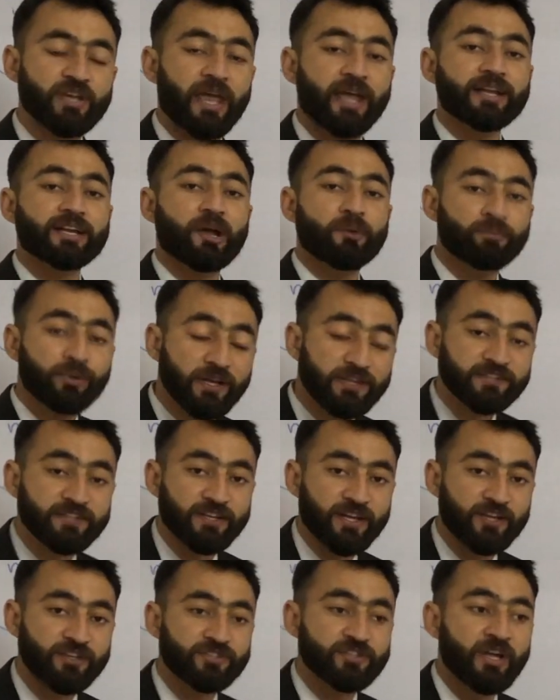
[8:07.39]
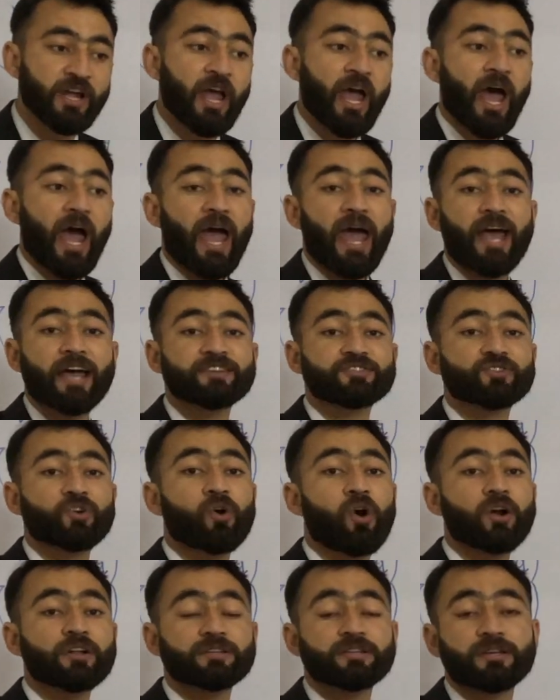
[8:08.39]
and complex sentence have
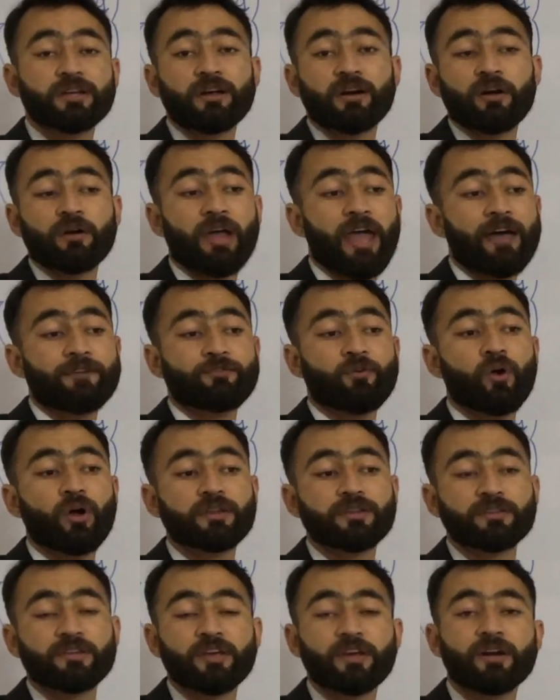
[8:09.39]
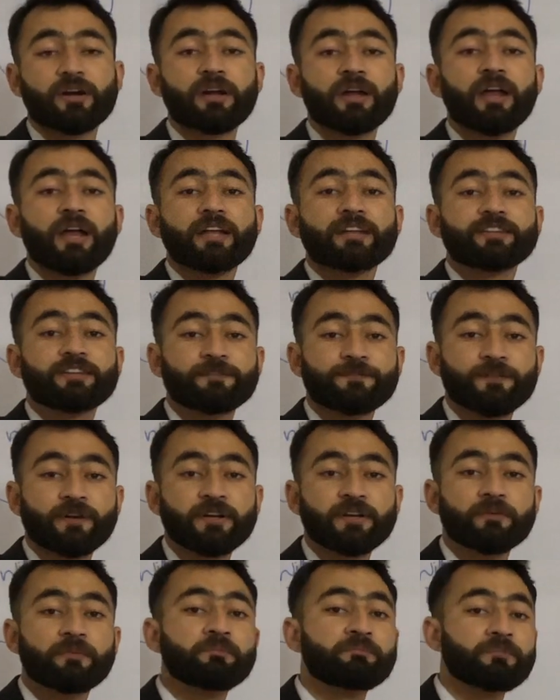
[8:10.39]
got their different